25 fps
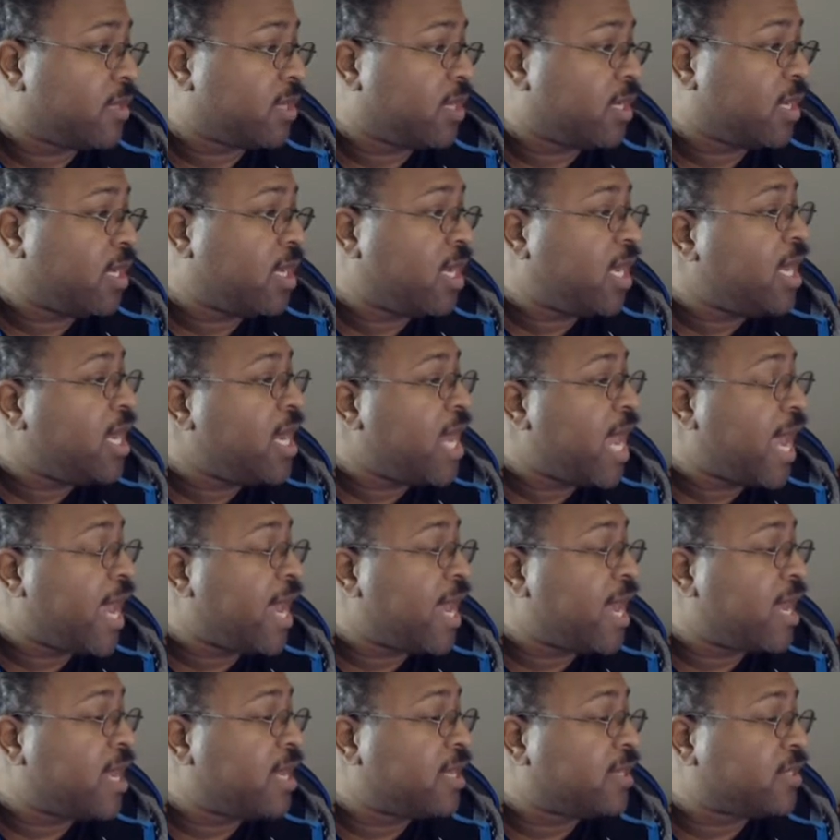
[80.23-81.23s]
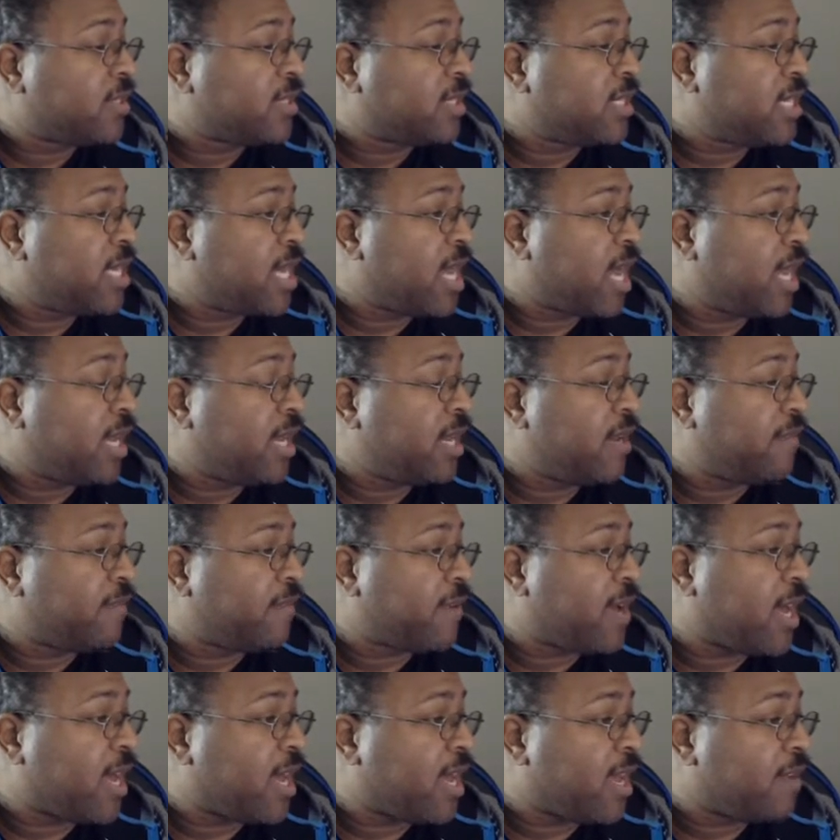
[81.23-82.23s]
he has
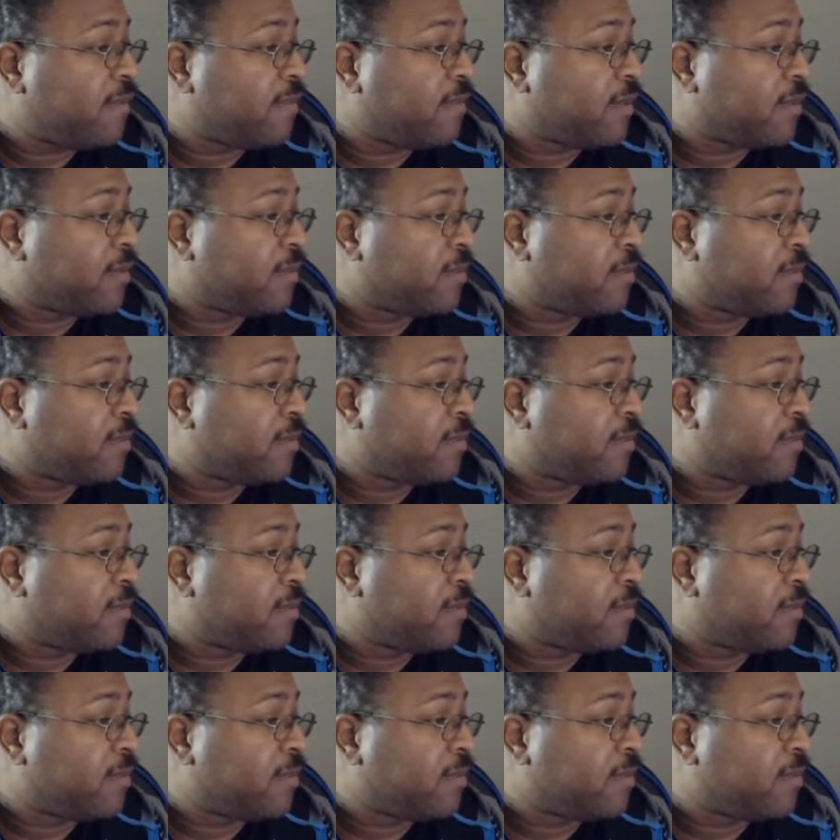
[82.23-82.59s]
95